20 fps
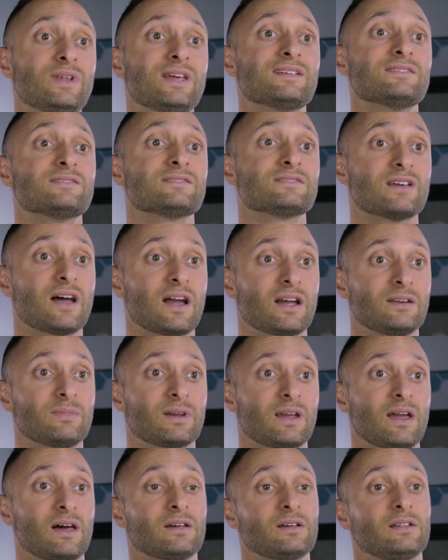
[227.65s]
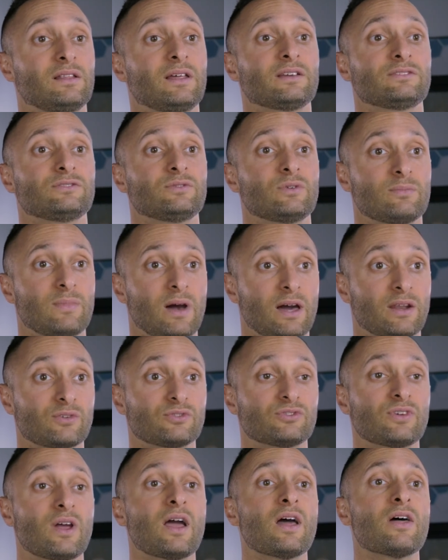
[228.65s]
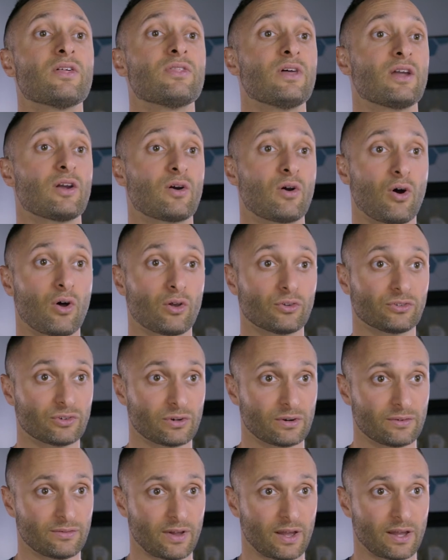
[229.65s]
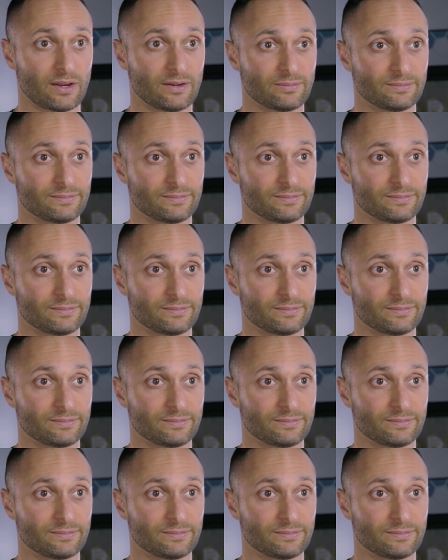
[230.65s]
inside Migali glass door models. They are all certified.